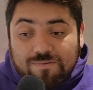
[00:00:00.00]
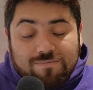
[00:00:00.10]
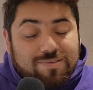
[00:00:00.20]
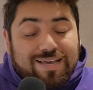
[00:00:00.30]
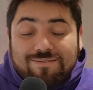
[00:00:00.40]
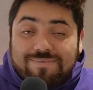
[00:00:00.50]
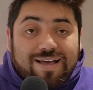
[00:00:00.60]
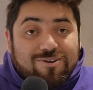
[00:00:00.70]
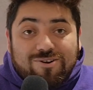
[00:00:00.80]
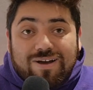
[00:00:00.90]
yeah,
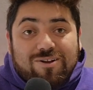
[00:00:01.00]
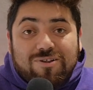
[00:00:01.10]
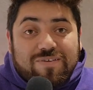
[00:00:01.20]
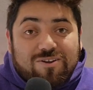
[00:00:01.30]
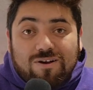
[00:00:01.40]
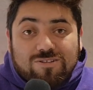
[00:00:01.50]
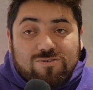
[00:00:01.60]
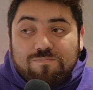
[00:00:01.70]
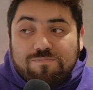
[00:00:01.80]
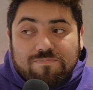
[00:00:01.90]
I don't know. I don't even know how
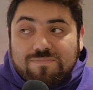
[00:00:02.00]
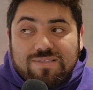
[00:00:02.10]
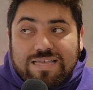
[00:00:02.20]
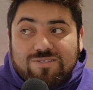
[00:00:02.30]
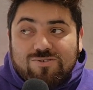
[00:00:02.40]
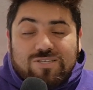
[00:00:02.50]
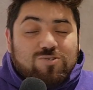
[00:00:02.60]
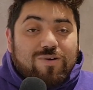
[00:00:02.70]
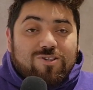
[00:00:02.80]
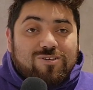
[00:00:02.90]
to like do these
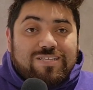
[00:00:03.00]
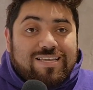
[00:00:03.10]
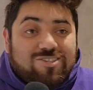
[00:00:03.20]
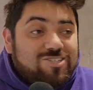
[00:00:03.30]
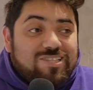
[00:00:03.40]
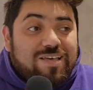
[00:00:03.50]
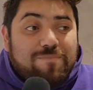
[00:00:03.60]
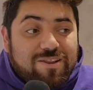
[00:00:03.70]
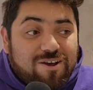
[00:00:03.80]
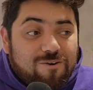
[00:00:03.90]
questions. Like, just let
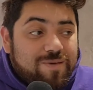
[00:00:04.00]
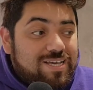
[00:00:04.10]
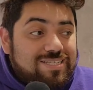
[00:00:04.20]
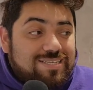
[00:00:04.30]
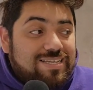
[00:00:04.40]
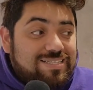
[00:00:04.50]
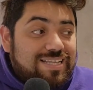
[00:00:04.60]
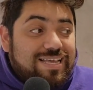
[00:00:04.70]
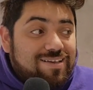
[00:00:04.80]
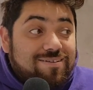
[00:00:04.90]
me know because it's
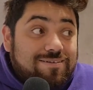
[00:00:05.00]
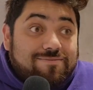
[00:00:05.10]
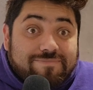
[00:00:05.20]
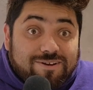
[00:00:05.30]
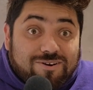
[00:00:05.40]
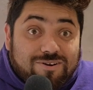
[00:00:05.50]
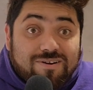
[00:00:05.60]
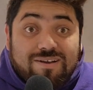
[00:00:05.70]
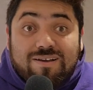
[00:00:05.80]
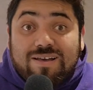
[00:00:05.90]
like,
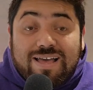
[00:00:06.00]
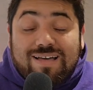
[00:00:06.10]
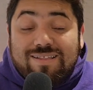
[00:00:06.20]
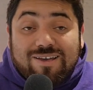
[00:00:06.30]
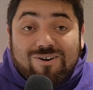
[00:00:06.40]
girl. And like